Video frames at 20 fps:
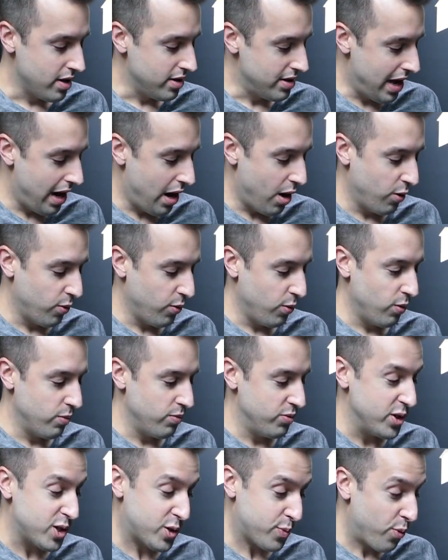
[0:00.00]
Now,
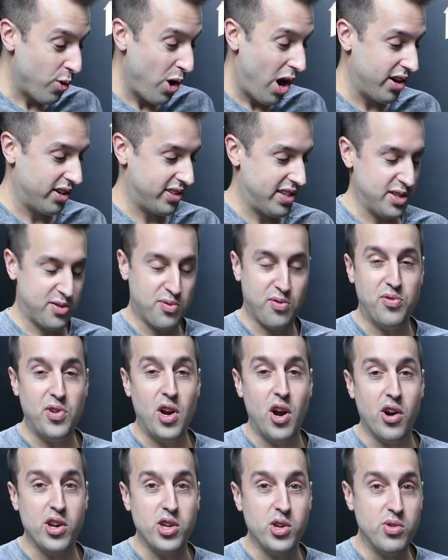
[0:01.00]
this product has
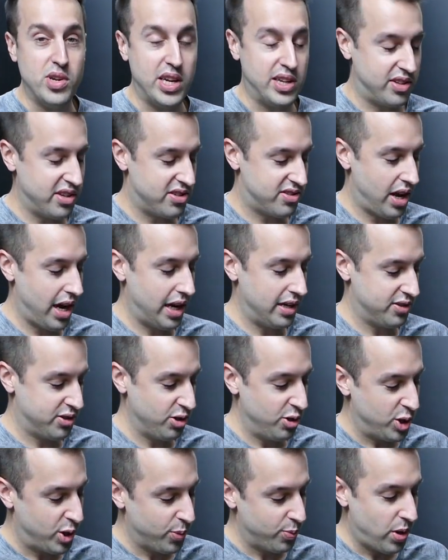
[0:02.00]
very unique design,
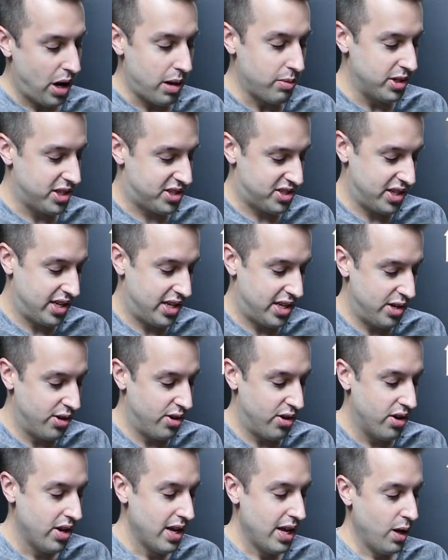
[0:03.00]
so you can probably see
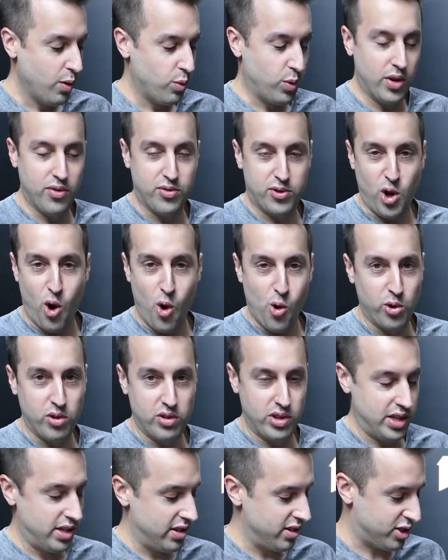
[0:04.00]
here we've
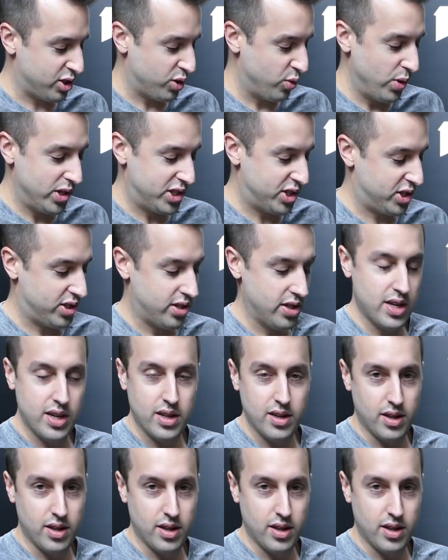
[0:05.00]
totally switched